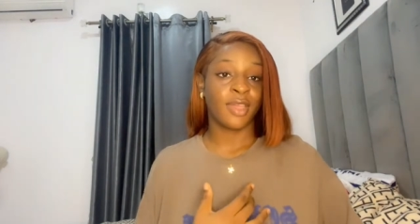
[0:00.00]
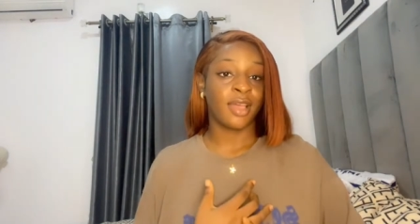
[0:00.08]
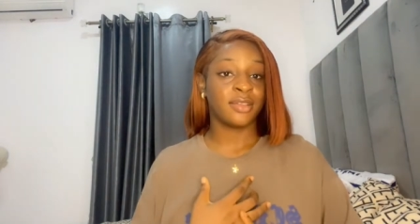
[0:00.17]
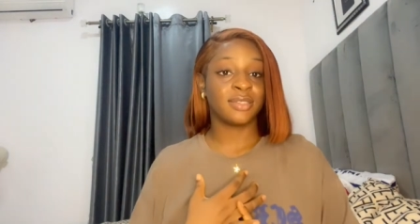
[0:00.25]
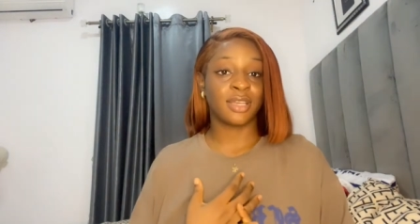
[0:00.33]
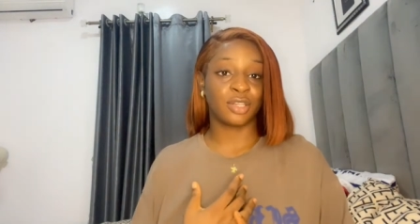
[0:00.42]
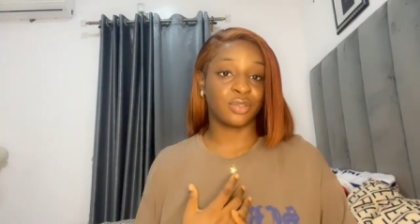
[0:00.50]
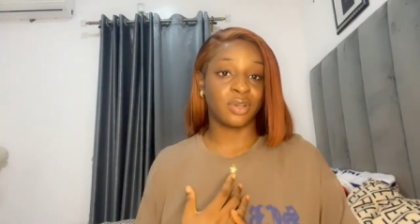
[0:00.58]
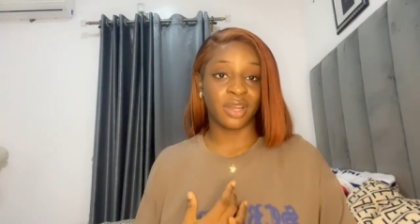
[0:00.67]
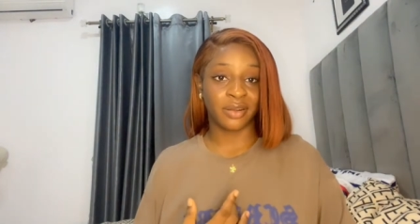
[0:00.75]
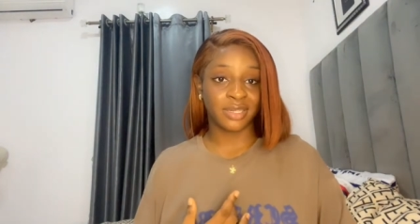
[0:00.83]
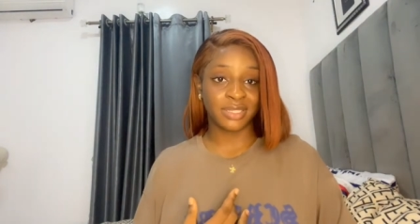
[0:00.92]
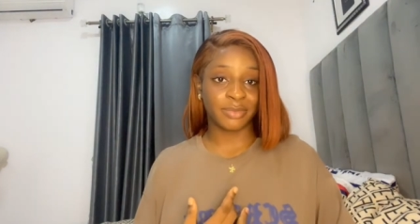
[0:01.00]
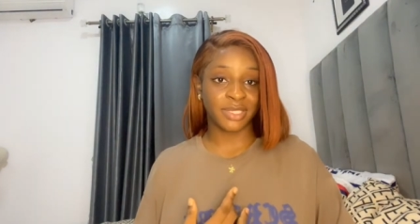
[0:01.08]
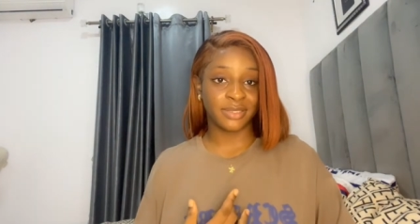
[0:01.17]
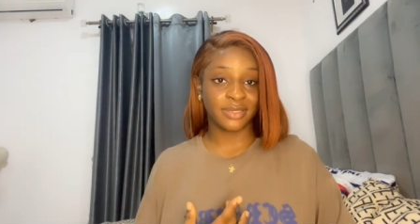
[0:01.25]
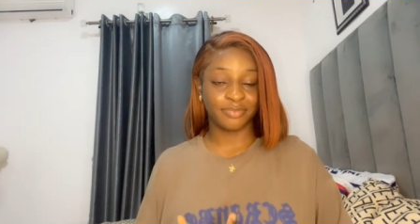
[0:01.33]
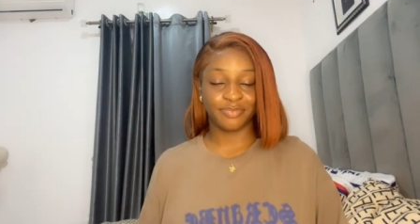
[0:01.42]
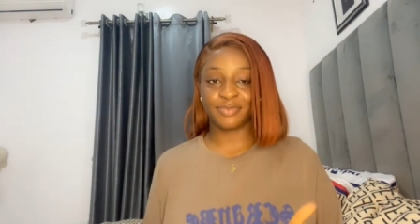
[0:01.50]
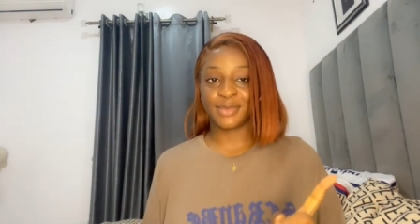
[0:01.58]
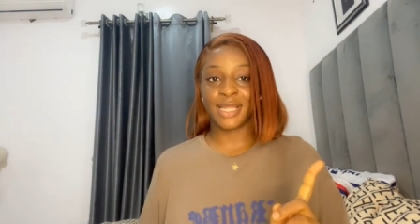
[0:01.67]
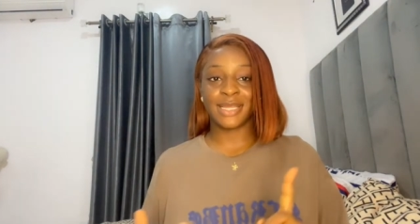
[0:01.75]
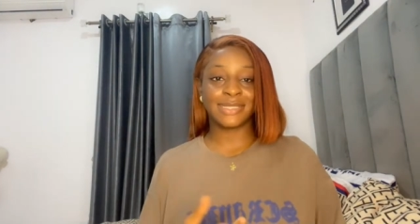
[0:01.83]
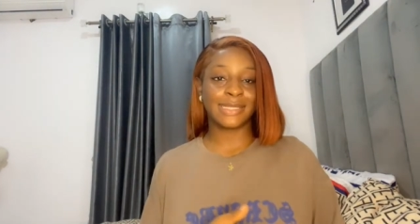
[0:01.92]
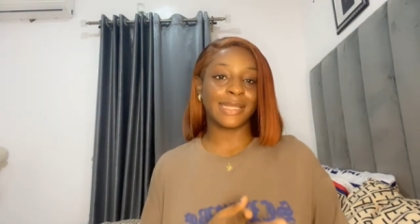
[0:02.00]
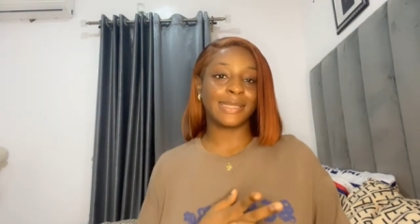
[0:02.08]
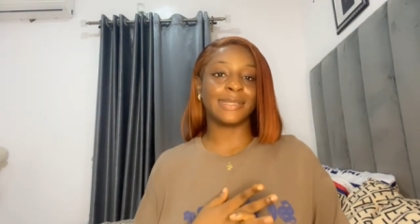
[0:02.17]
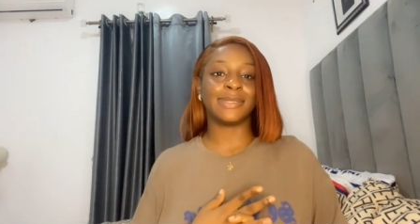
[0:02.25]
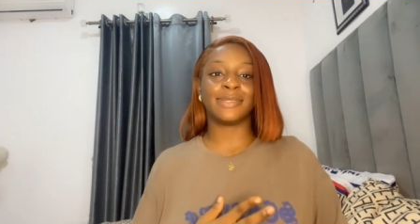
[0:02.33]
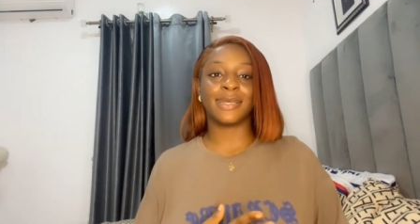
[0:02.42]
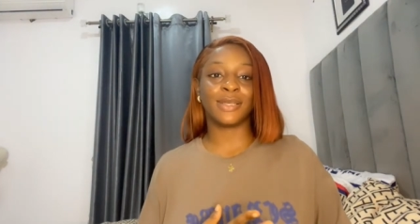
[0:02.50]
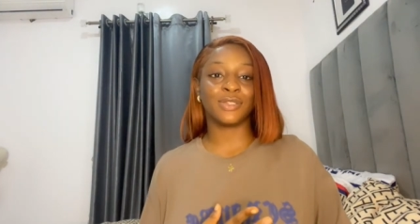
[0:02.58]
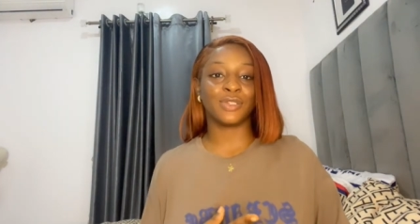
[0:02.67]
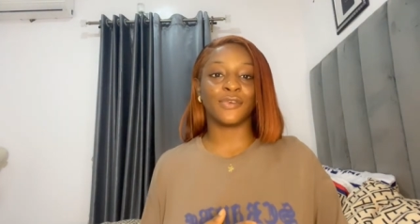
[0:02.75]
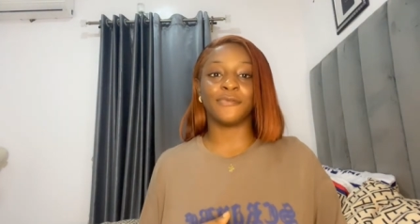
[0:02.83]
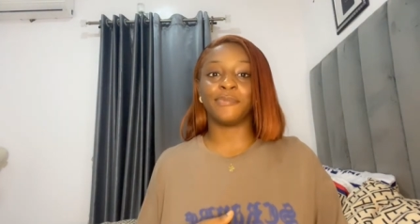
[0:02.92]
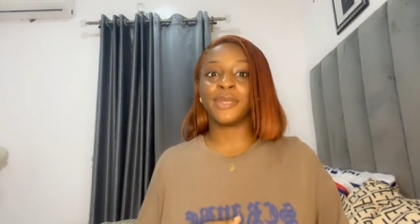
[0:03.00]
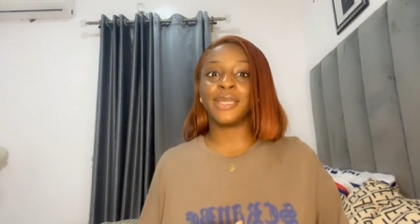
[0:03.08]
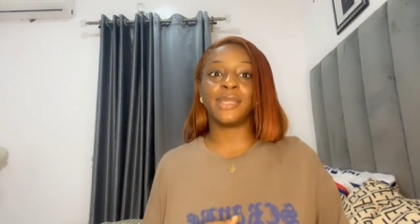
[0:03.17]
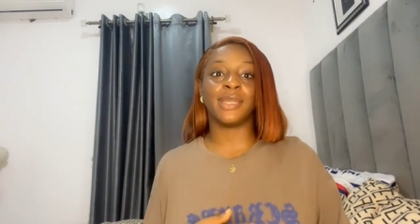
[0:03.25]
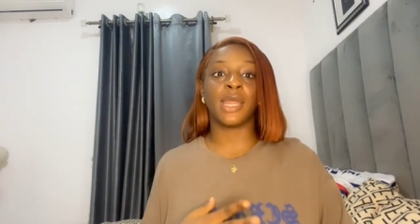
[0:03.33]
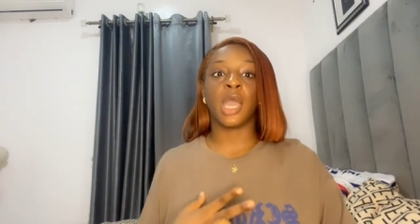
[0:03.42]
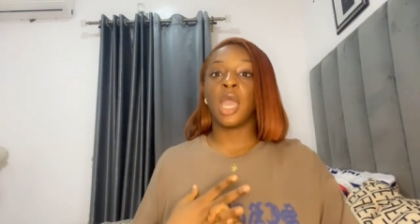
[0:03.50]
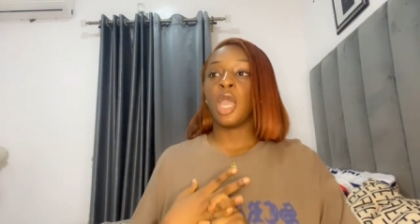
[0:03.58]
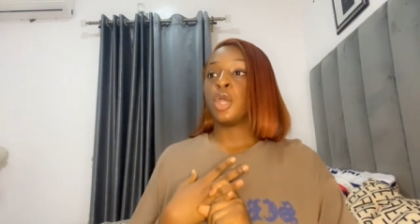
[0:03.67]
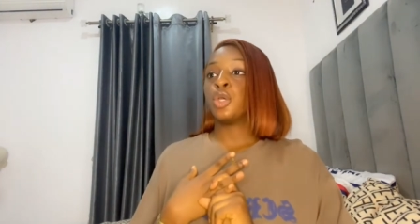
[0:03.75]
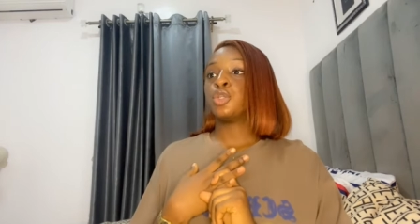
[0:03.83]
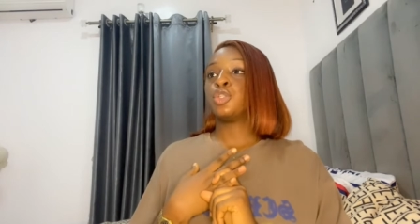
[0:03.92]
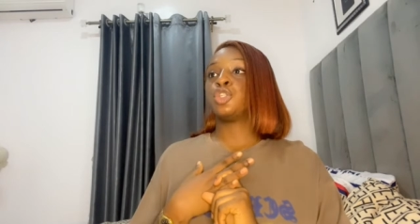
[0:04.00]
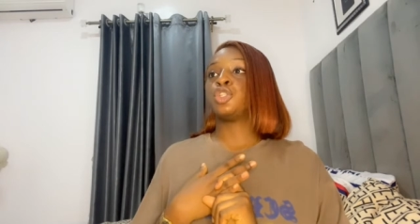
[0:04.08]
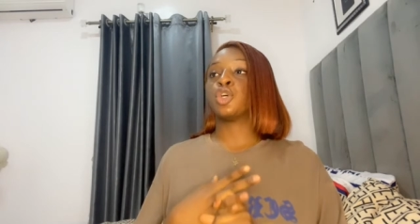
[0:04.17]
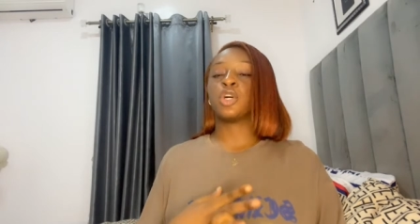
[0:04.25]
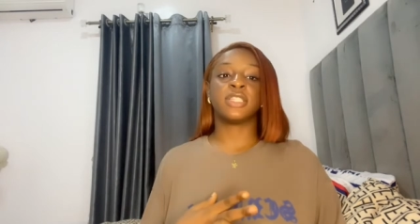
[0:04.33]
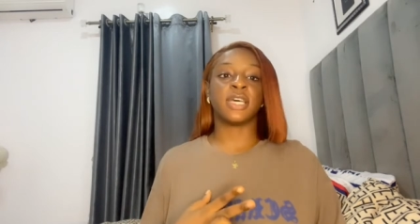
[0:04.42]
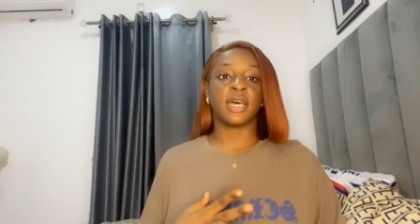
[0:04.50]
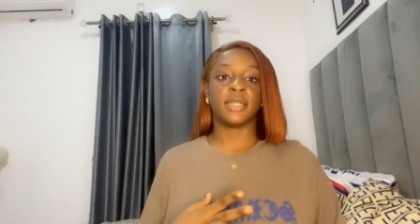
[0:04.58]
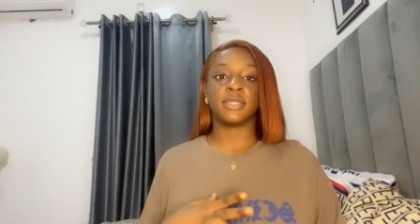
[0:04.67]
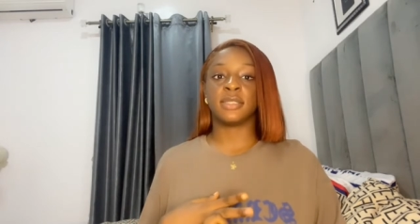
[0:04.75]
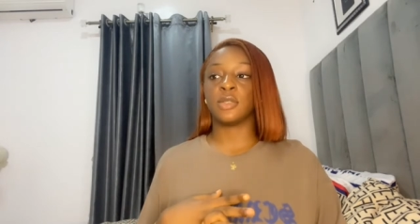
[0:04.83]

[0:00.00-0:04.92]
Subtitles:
Sexual harassment, standing a chance of being shot at